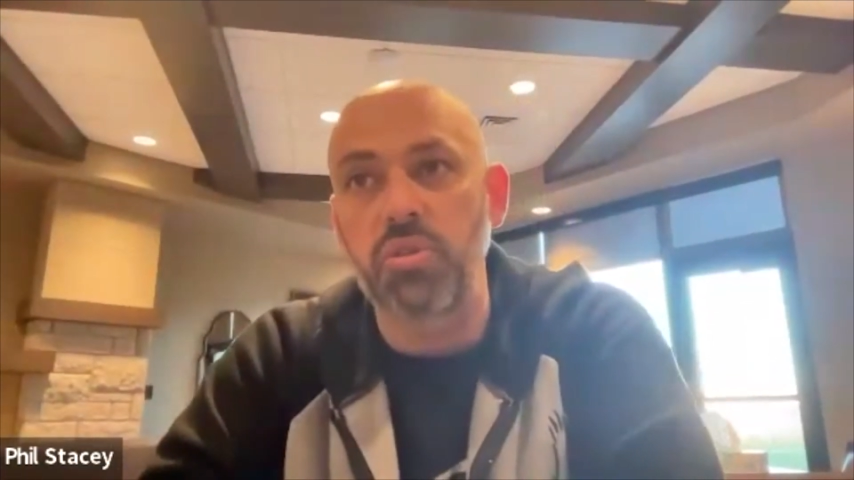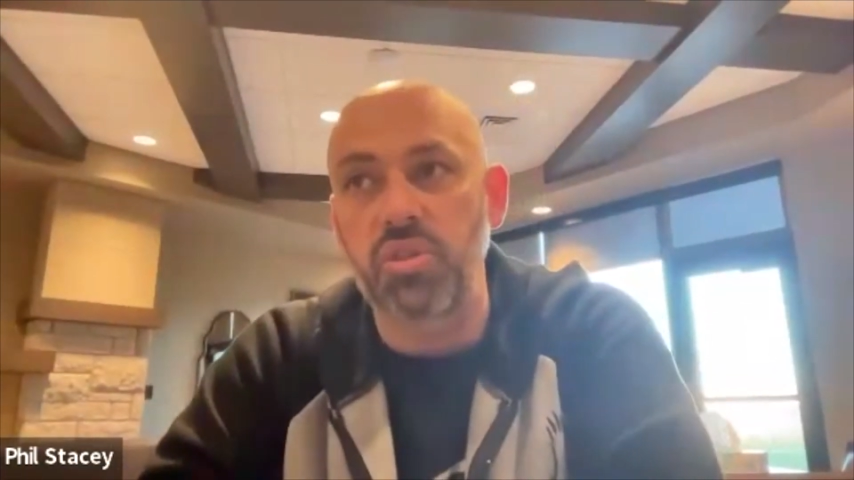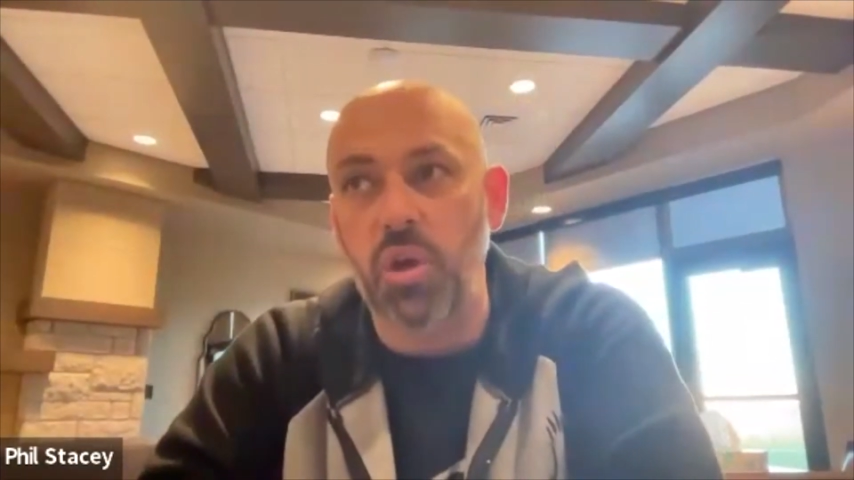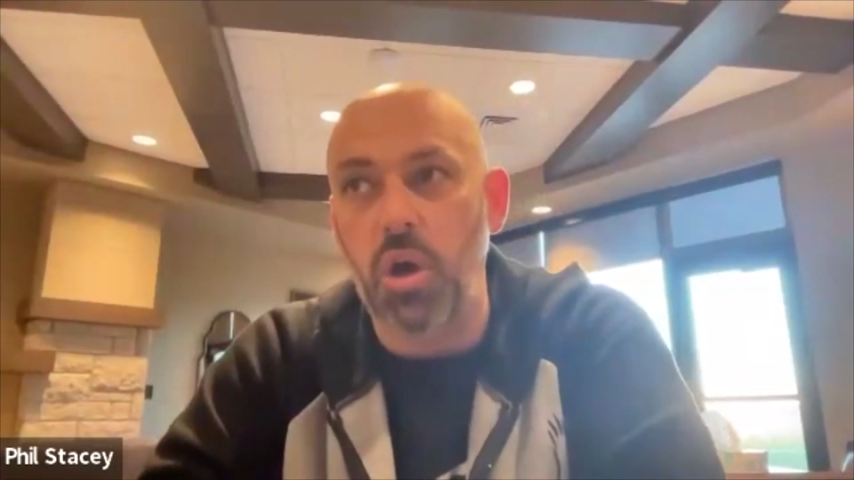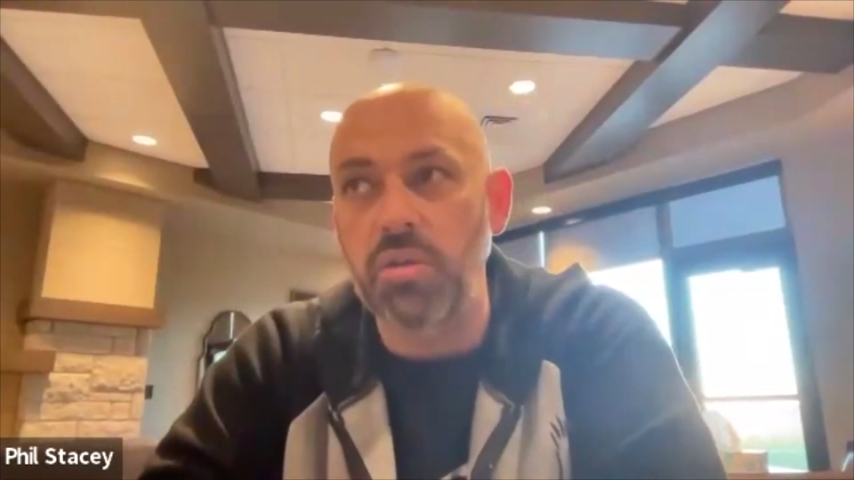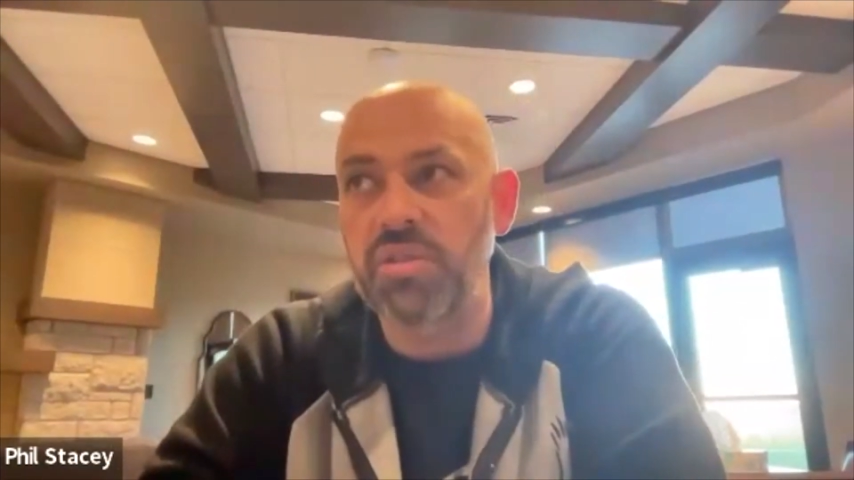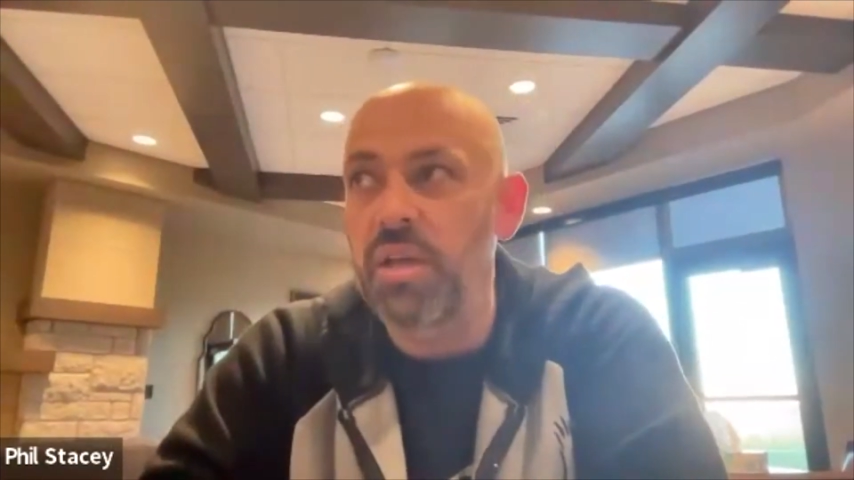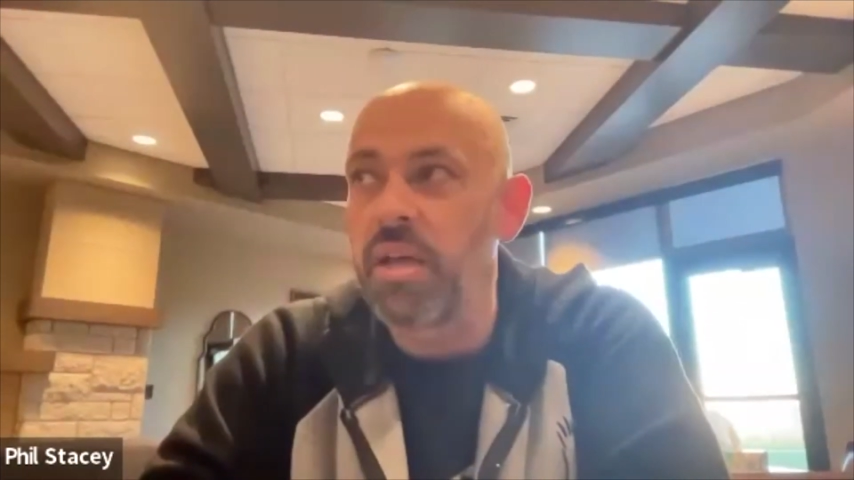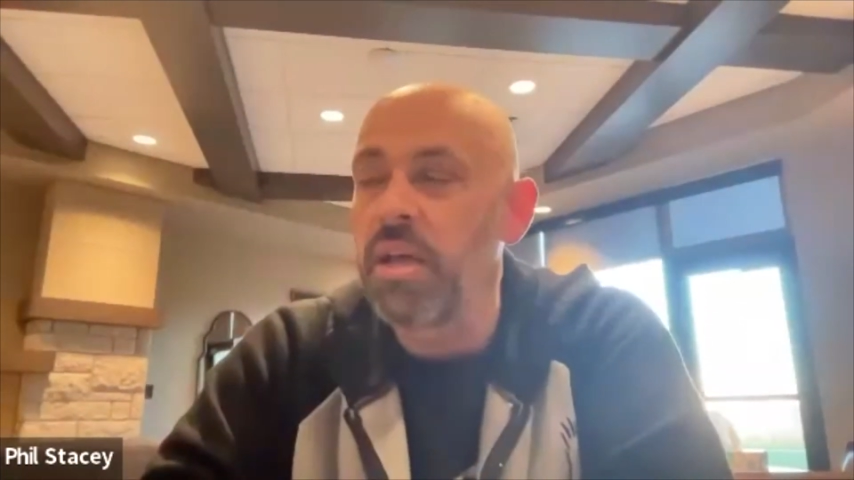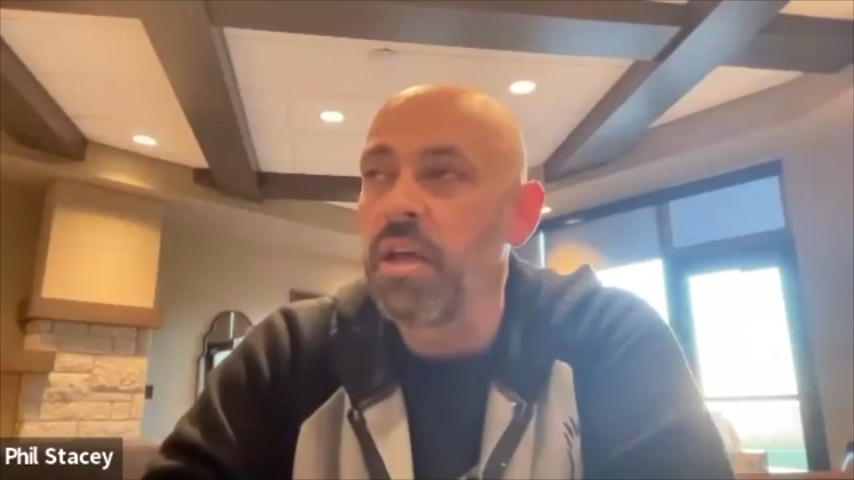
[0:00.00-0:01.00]
songs
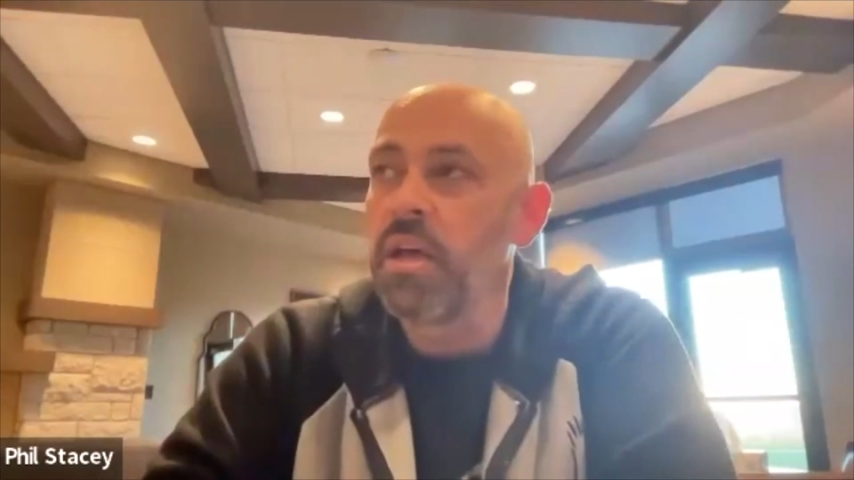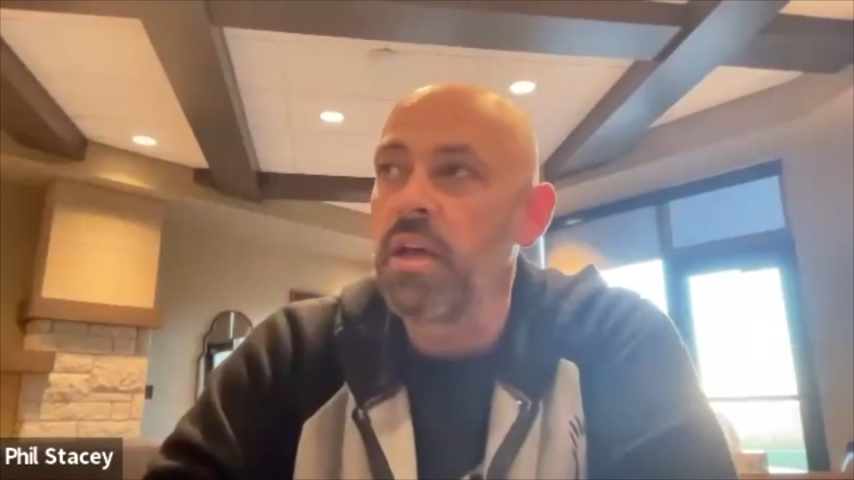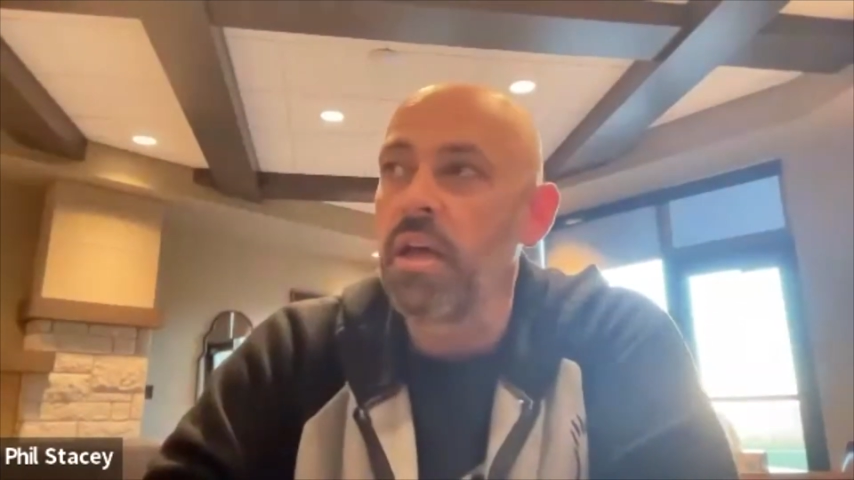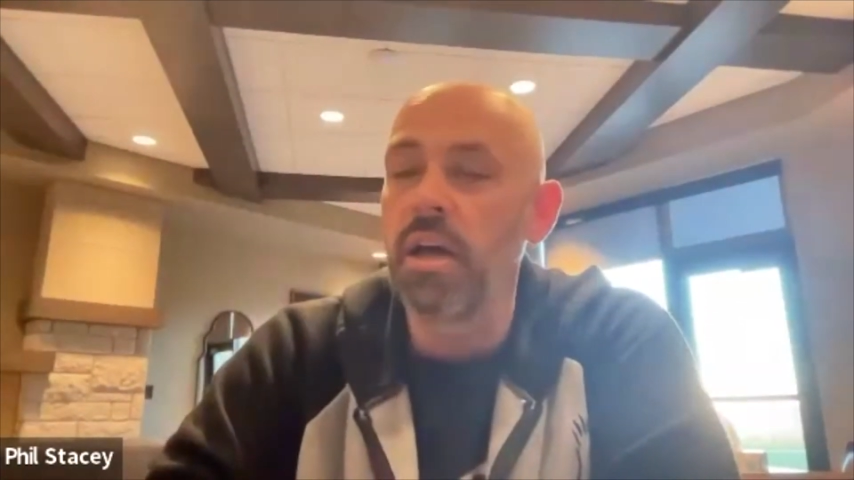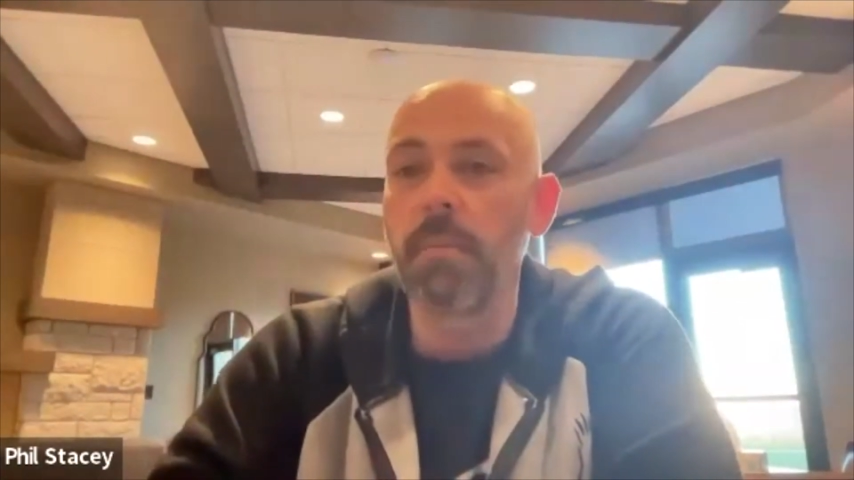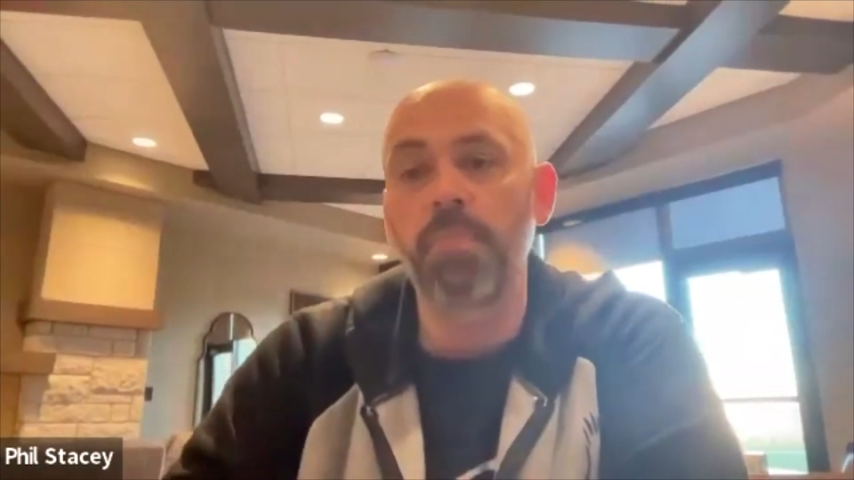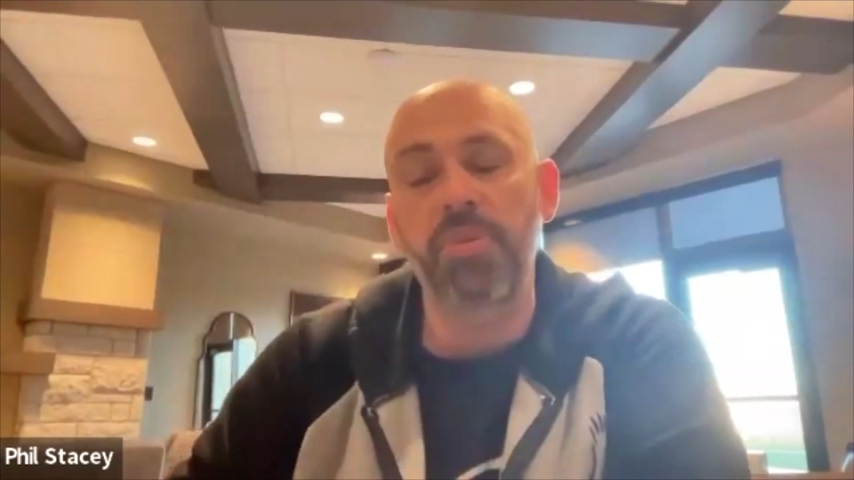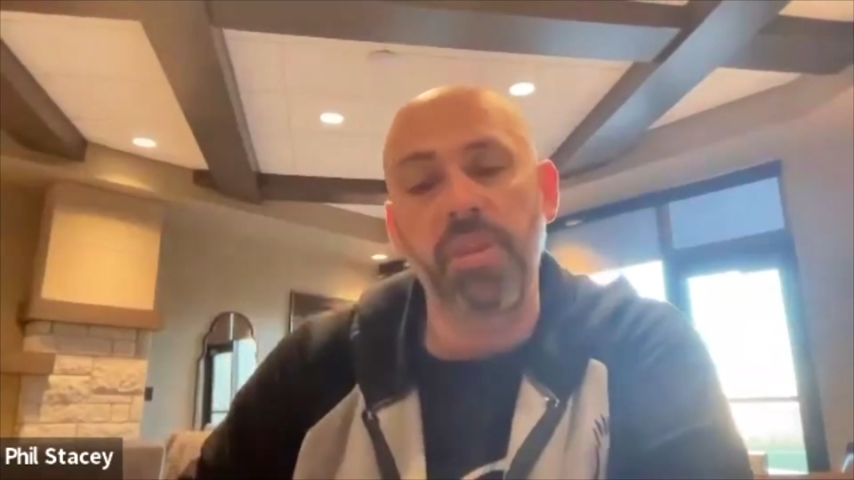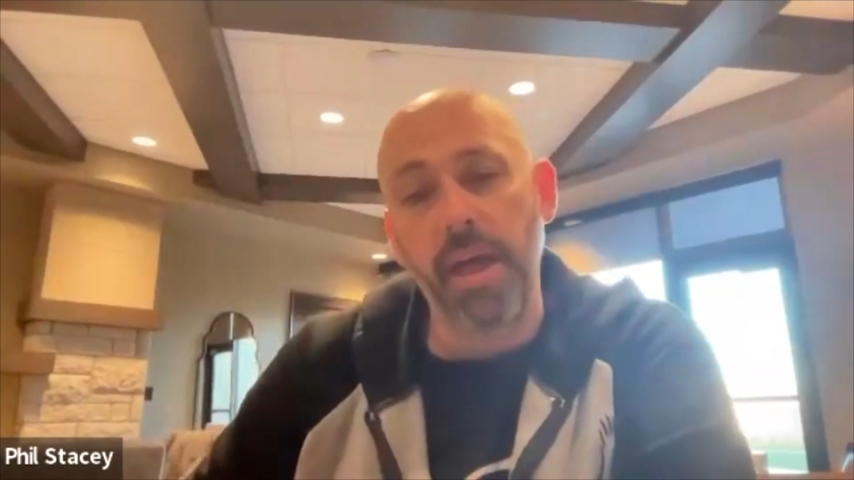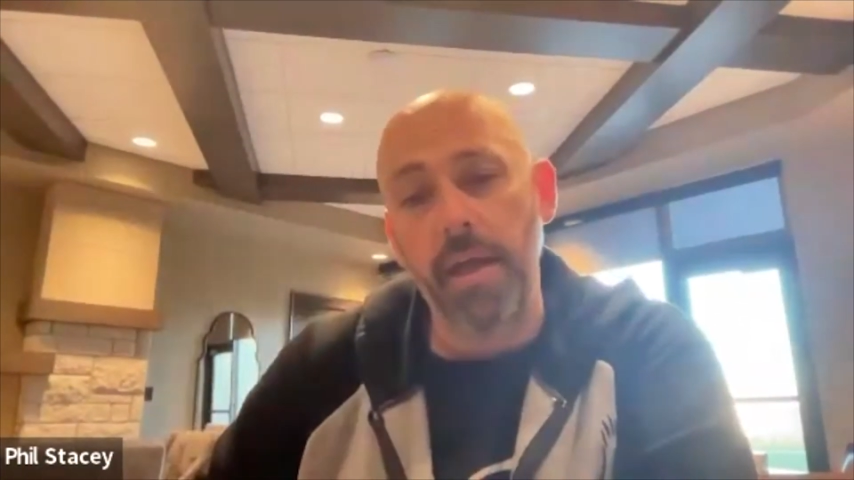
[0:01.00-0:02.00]

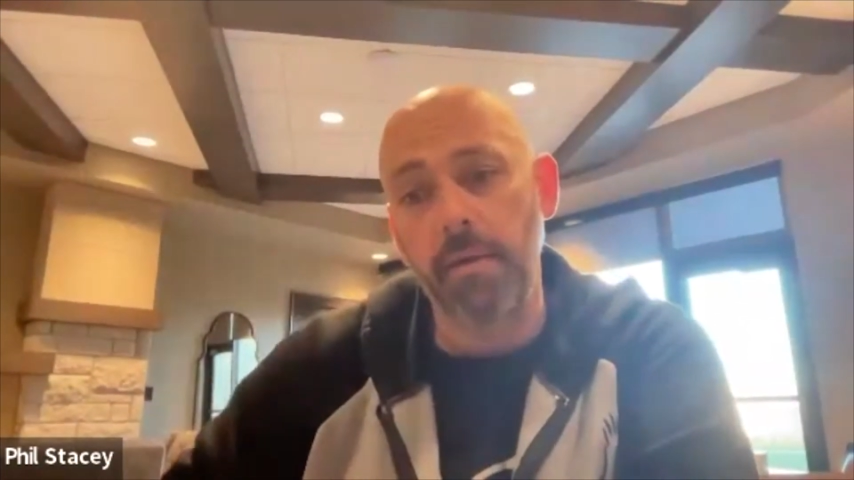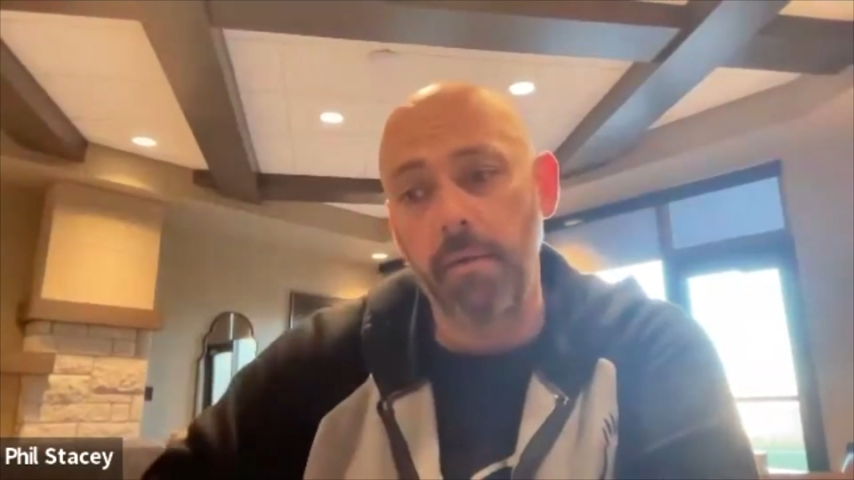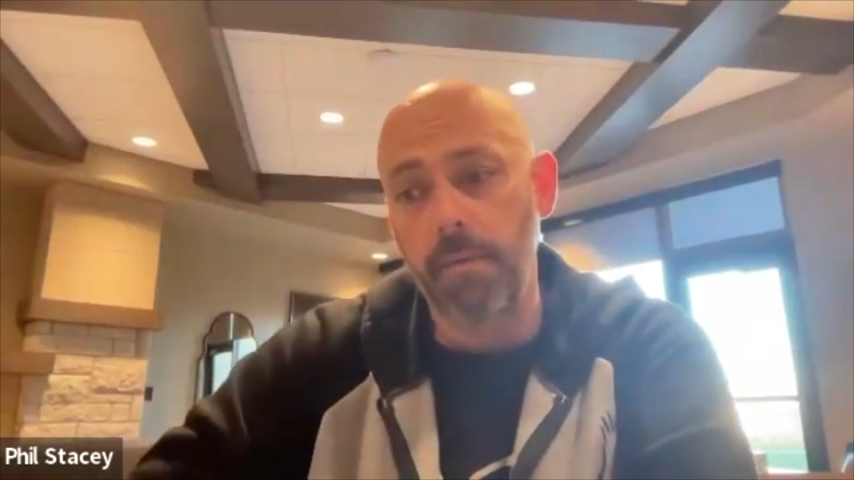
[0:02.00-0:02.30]
that